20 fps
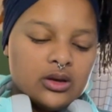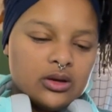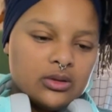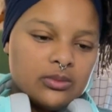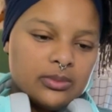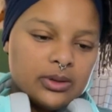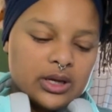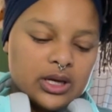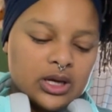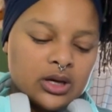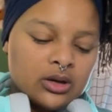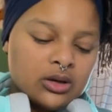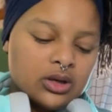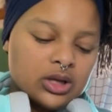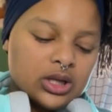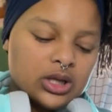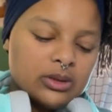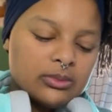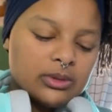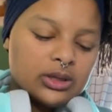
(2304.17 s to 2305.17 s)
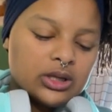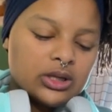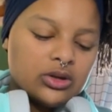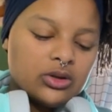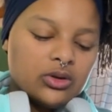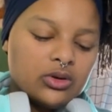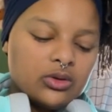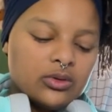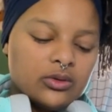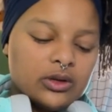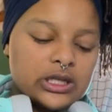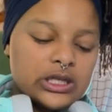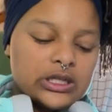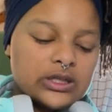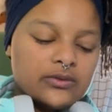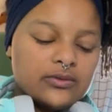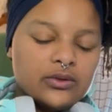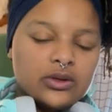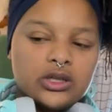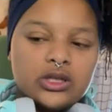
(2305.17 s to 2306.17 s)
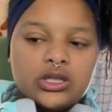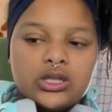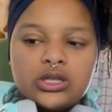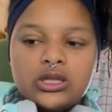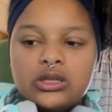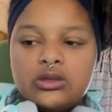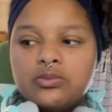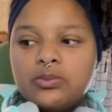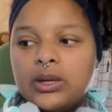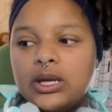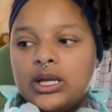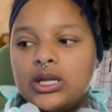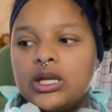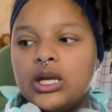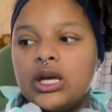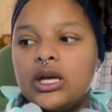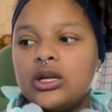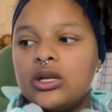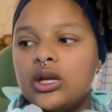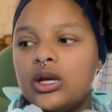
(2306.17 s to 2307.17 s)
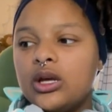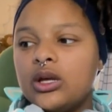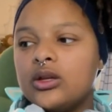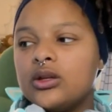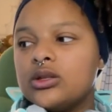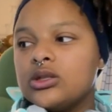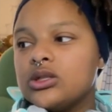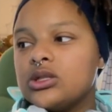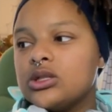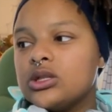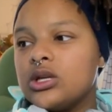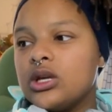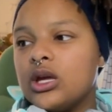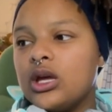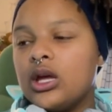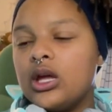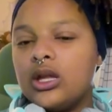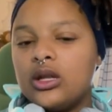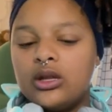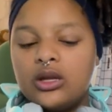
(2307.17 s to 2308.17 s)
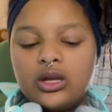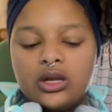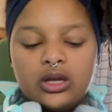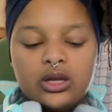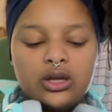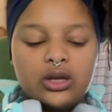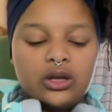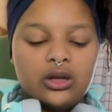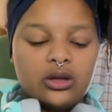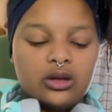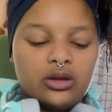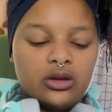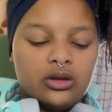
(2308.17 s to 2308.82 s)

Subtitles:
But yeah, all I'm gonna do is finish these bandanas, and then